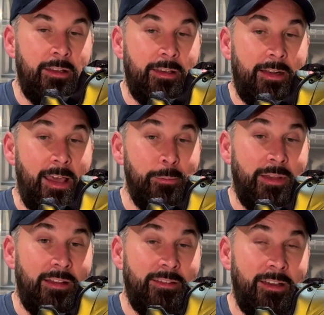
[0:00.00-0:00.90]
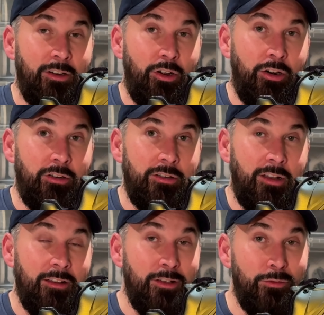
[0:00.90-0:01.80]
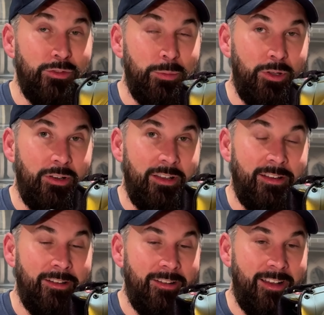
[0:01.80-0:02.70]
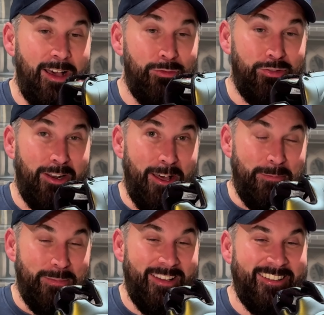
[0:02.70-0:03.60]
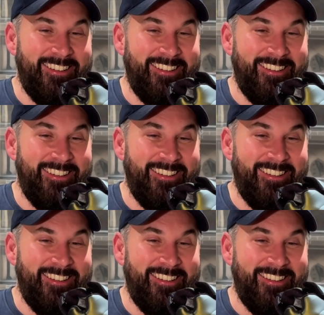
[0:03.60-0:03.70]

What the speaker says: claim that they are uncomfortable and a flop.